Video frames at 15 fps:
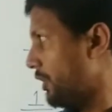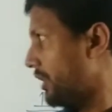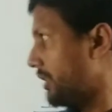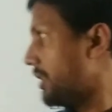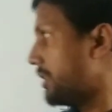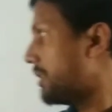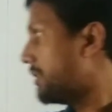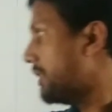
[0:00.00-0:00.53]

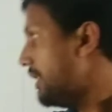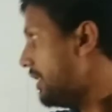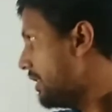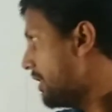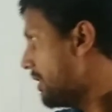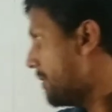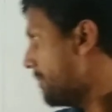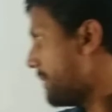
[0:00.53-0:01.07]
This is the
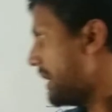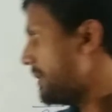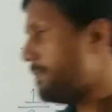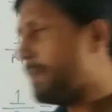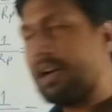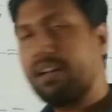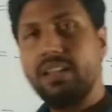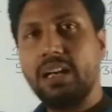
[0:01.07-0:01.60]
main
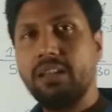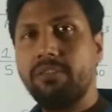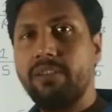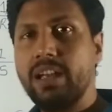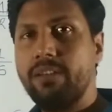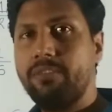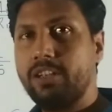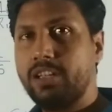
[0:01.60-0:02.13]
part. That's
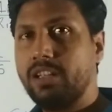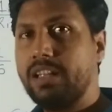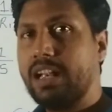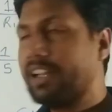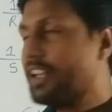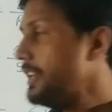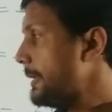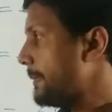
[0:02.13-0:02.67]
why I've written
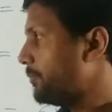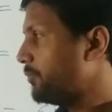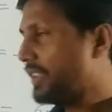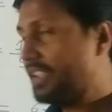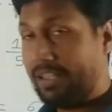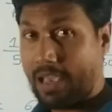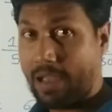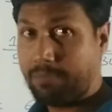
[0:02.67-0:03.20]
that in
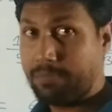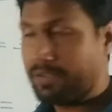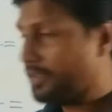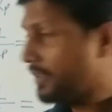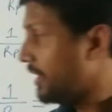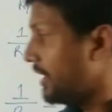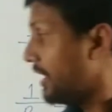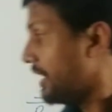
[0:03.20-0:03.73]

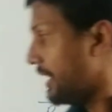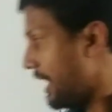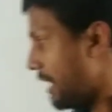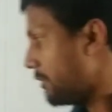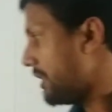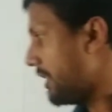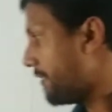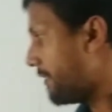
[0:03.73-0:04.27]
caps. Now,
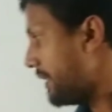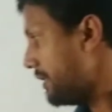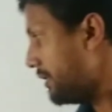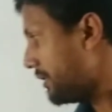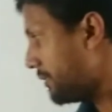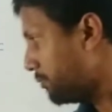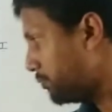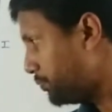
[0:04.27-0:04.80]
dear
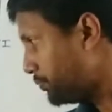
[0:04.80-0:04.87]
friends,